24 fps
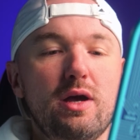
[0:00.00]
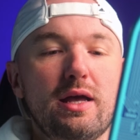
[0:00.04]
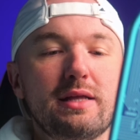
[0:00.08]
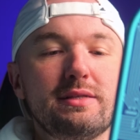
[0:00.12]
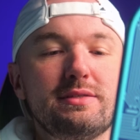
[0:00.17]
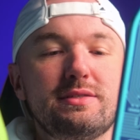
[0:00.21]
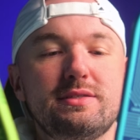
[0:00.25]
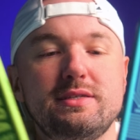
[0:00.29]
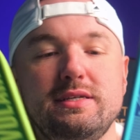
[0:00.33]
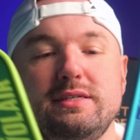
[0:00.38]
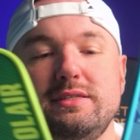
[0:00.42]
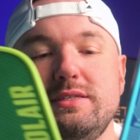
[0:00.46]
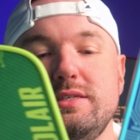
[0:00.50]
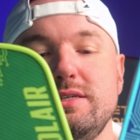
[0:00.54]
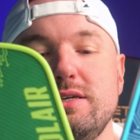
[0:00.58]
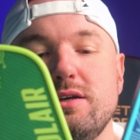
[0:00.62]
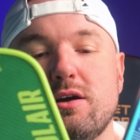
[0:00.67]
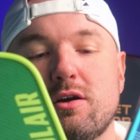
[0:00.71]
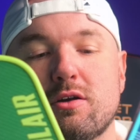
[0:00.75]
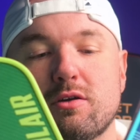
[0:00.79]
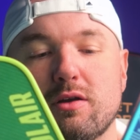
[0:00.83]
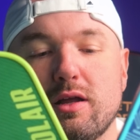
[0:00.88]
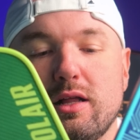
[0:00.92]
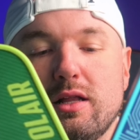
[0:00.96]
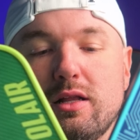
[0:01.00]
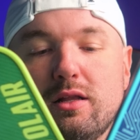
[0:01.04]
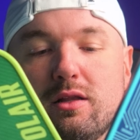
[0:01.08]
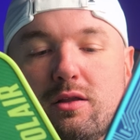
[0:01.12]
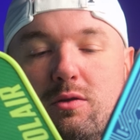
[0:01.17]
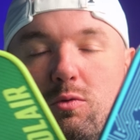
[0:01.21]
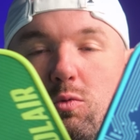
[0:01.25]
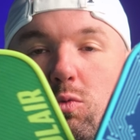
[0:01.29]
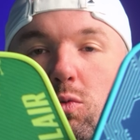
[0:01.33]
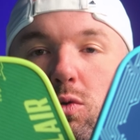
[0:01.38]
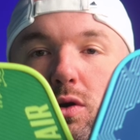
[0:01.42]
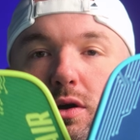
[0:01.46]
and
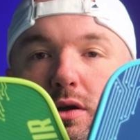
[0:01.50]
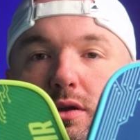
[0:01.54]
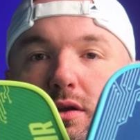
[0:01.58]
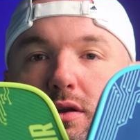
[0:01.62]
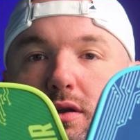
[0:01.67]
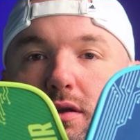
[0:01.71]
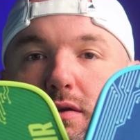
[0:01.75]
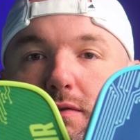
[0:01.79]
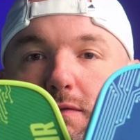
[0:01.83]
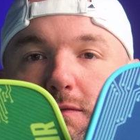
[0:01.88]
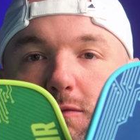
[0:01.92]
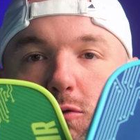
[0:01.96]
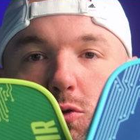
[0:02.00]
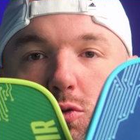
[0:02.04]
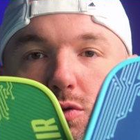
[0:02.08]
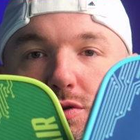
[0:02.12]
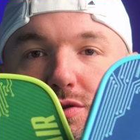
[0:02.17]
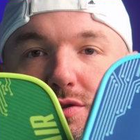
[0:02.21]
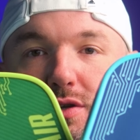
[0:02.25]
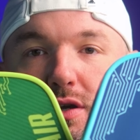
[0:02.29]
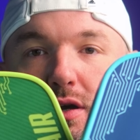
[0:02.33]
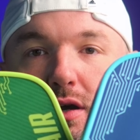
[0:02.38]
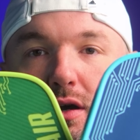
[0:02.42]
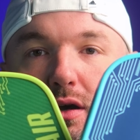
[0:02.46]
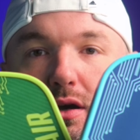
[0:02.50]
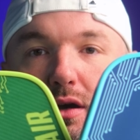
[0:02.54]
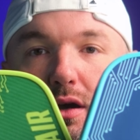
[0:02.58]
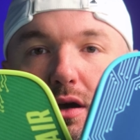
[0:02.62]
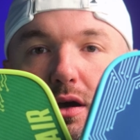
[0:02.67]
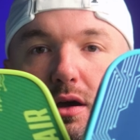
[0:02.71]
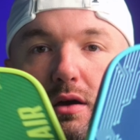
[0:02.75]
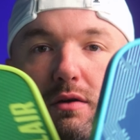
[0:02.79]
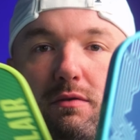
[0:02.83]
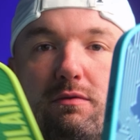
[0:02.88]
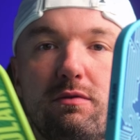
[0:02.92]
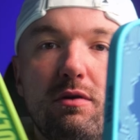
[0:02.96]
CTRL1 Forza
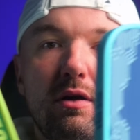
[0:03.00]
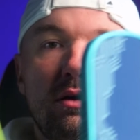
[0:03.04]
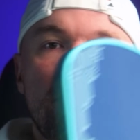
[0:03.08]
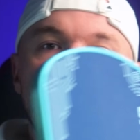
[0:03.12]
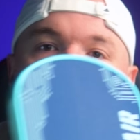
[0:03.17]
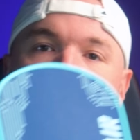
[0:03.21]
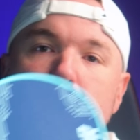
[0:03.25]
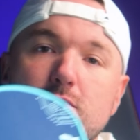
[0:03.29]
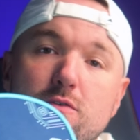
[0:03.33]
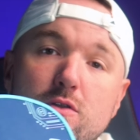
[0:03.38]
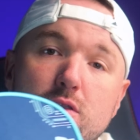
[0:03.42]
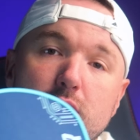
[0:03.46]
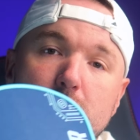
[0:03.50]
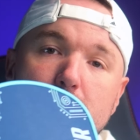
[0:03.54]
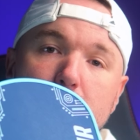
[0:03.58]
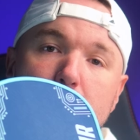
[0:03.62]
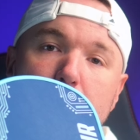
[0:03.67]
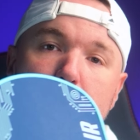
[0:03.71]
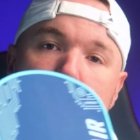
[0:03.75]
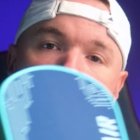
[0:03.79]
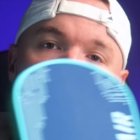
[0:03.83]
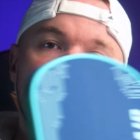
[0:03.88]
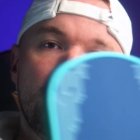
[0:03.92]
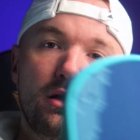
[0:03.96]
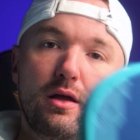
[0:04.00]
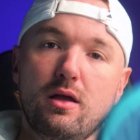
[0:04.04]
from Volair.